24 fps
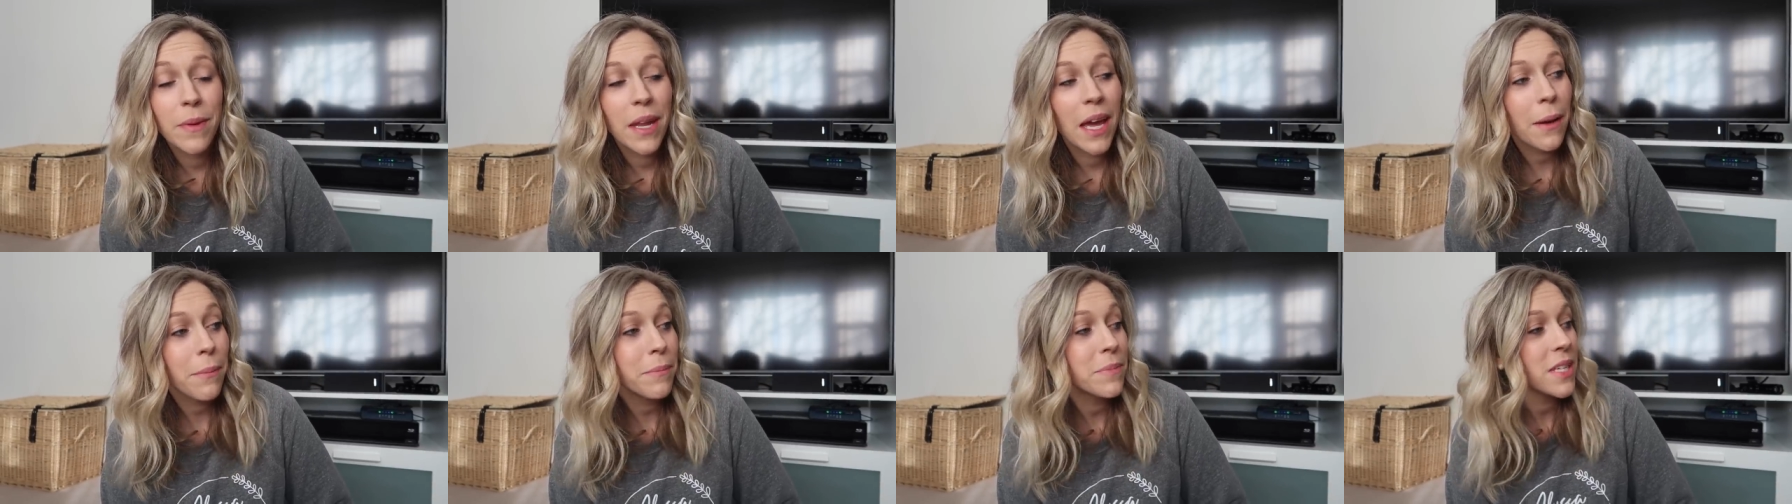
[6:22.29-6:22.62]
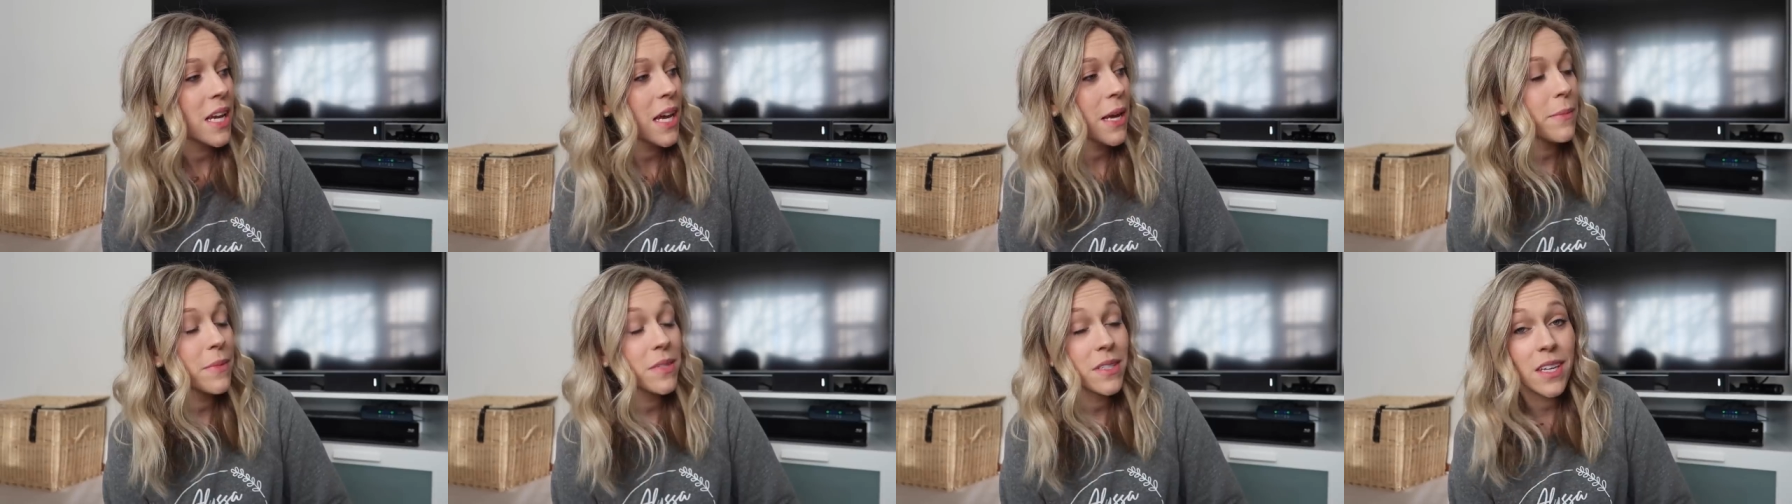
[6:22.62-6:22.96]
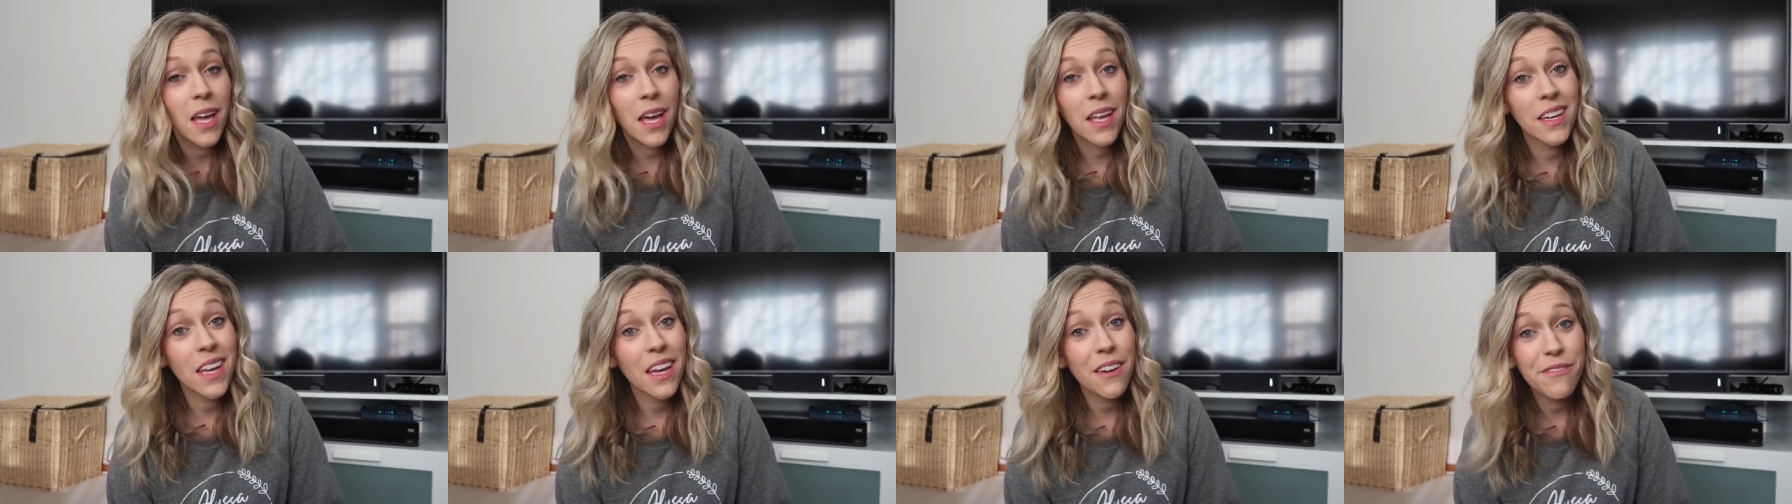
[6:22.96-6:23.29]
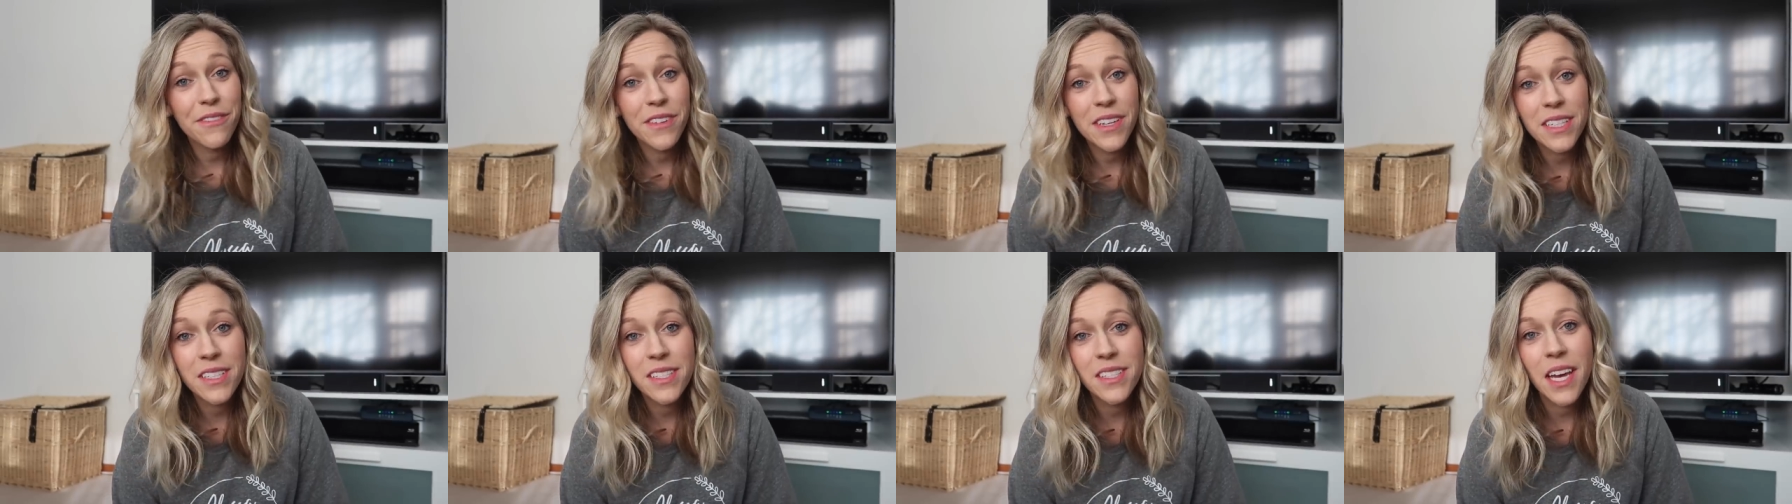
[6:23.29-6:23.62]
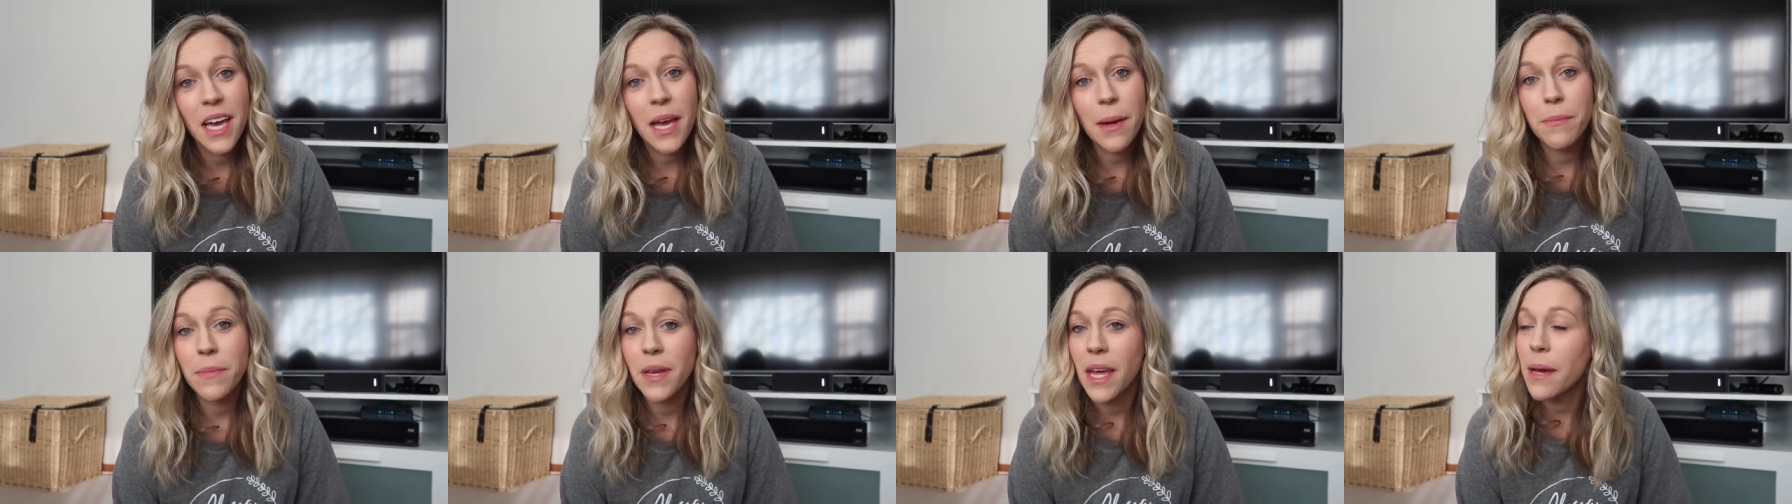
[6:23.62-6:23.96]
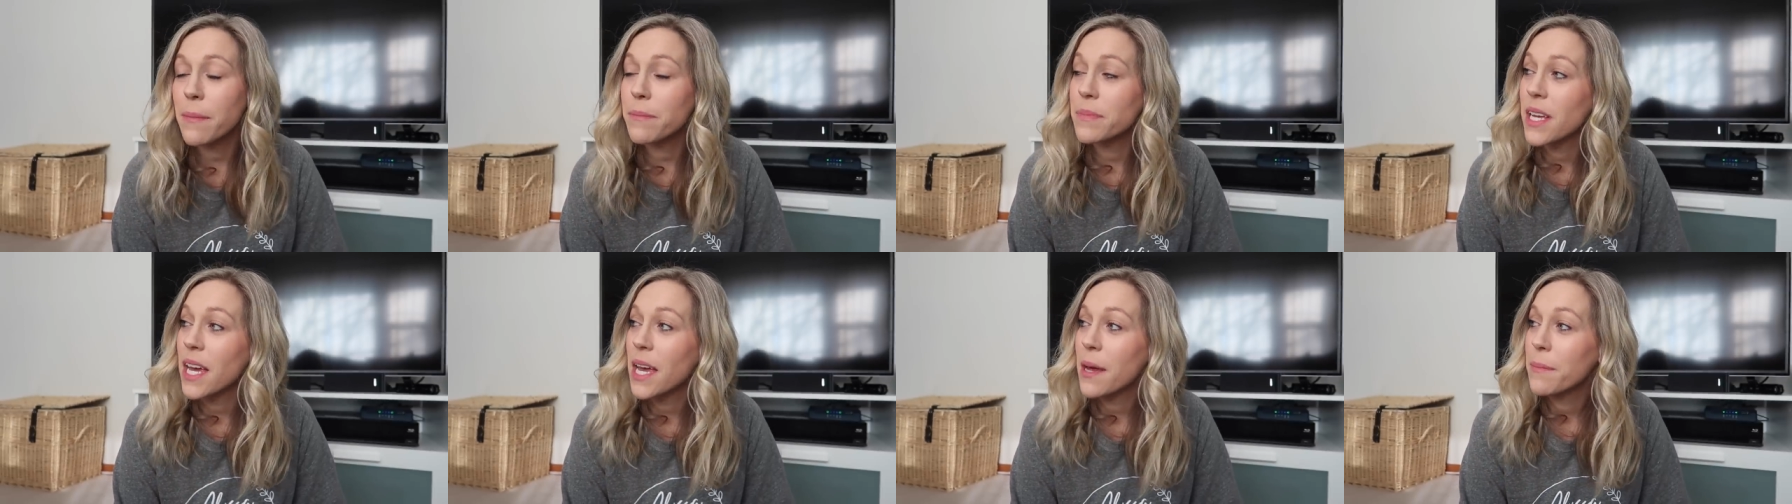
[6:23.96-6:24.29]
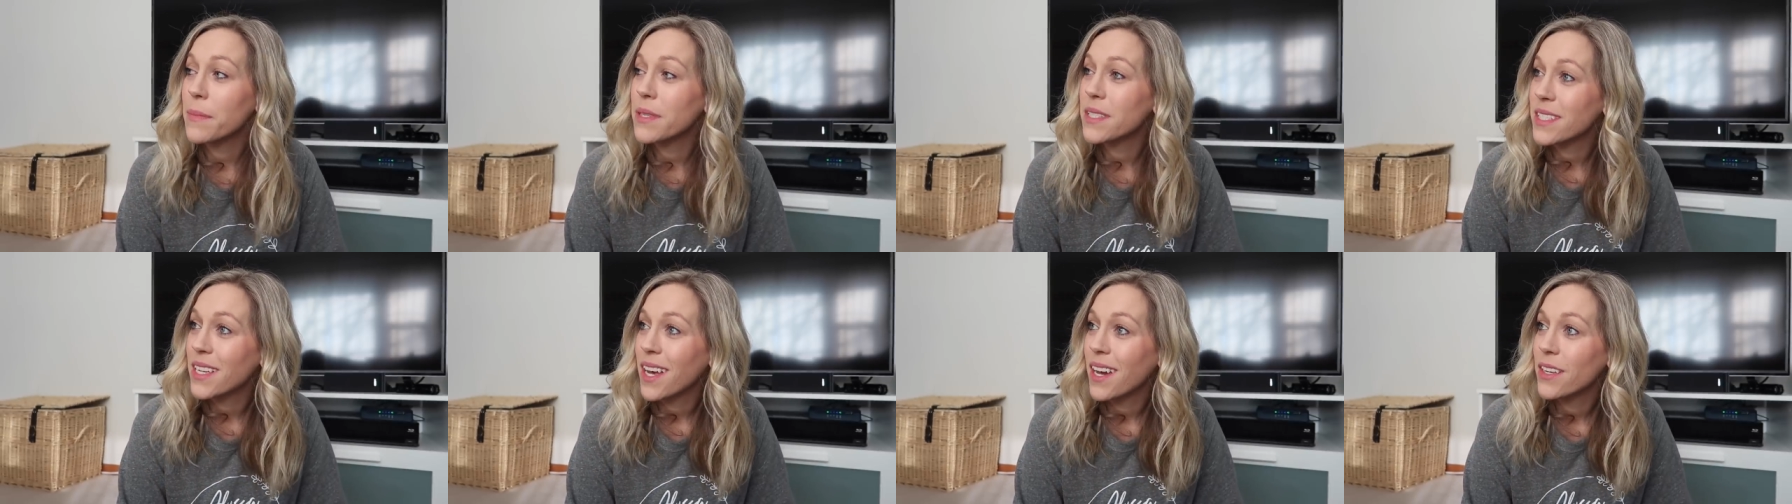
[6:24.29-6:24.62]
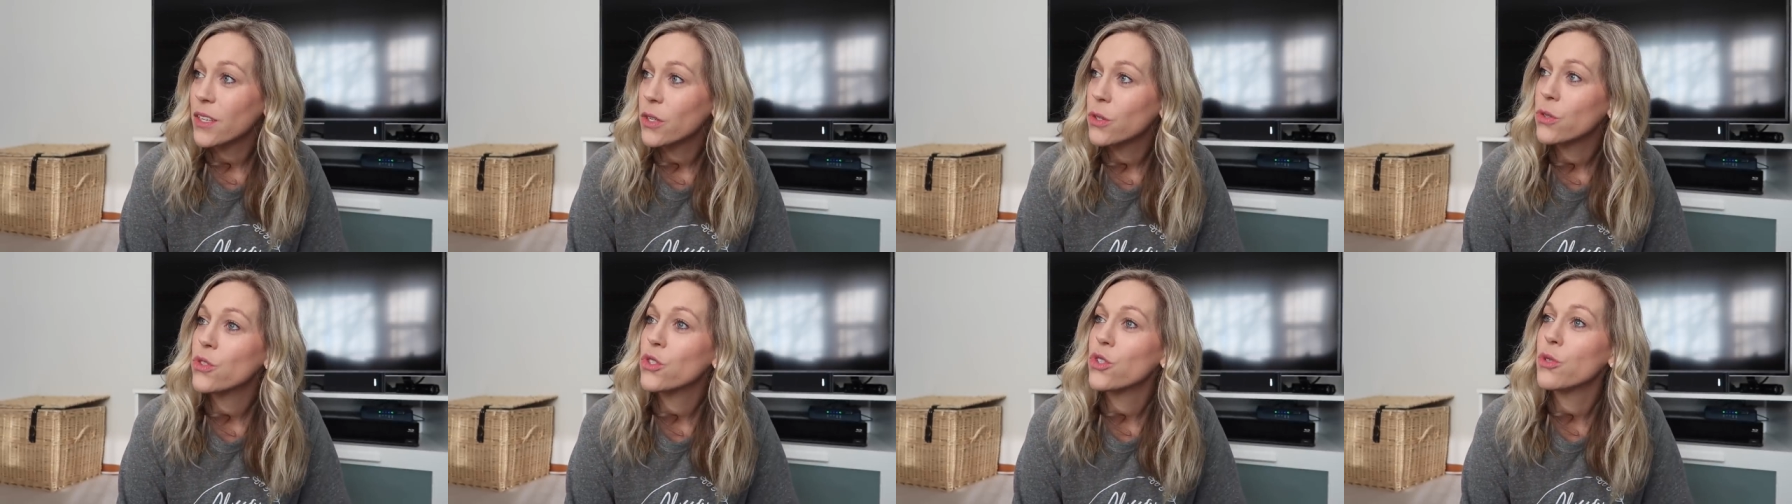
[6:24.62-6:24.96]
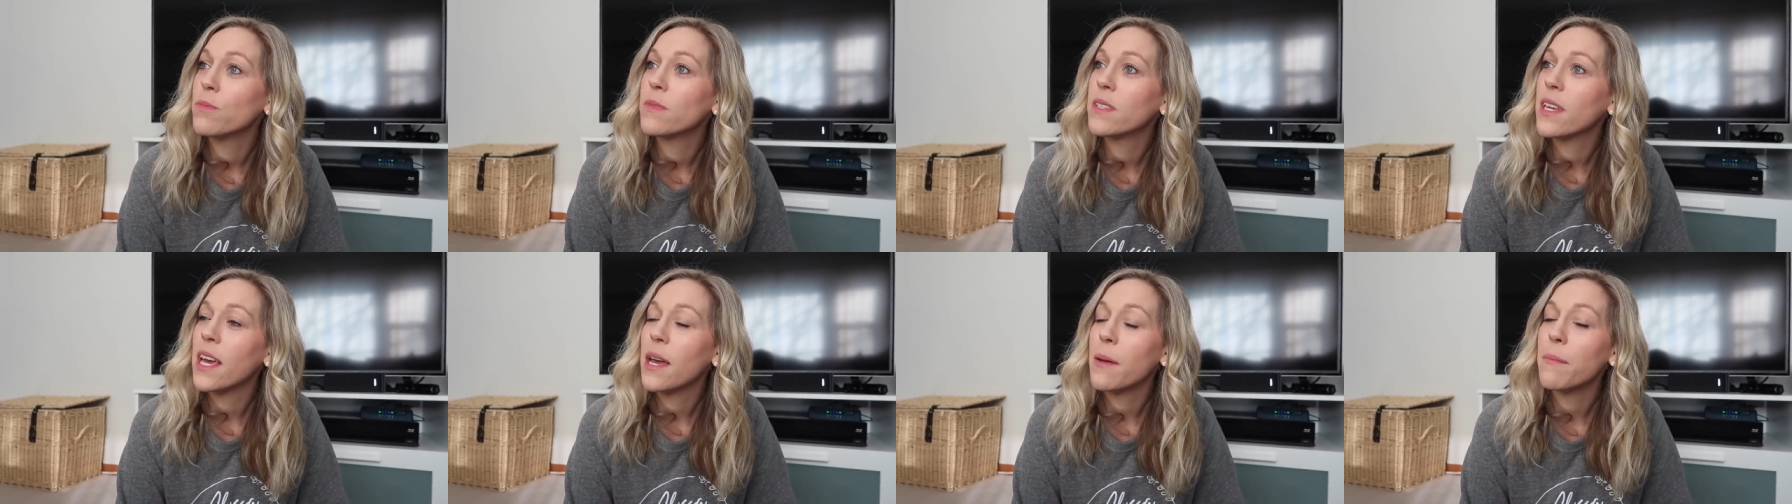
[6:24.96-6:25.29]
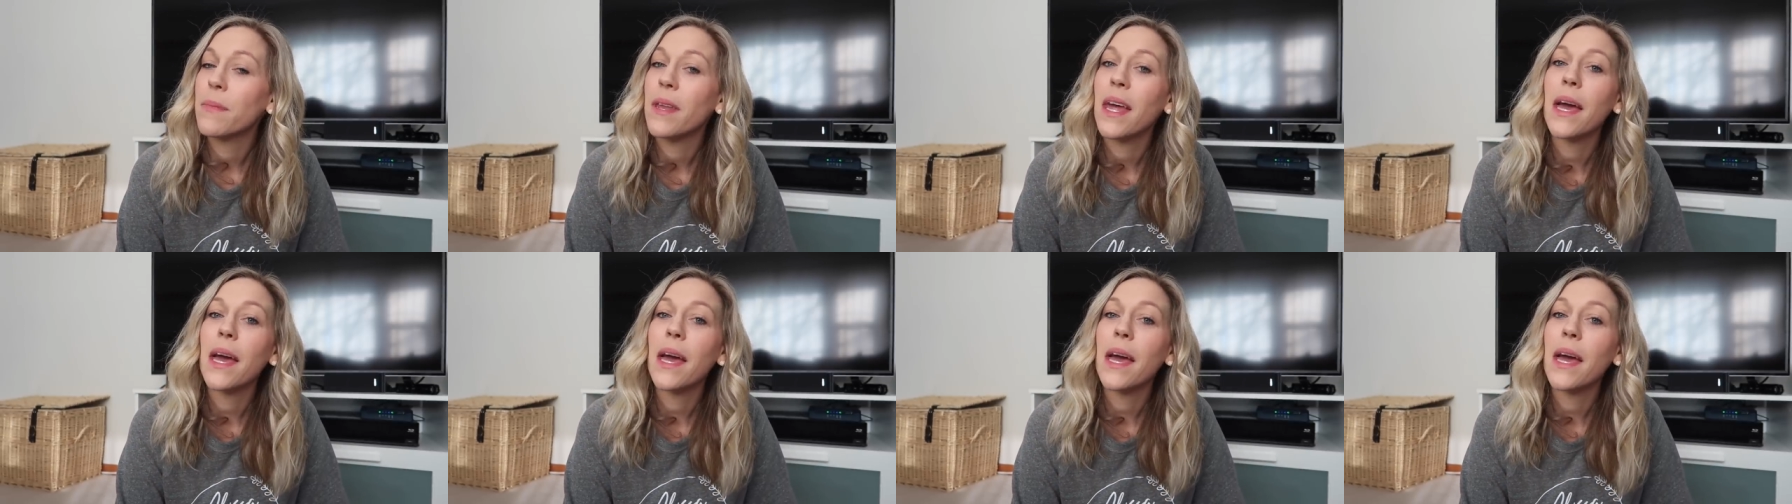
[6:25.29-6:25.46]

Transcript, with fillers: Nap time is not Netflix time. Nap time is not YouTube time.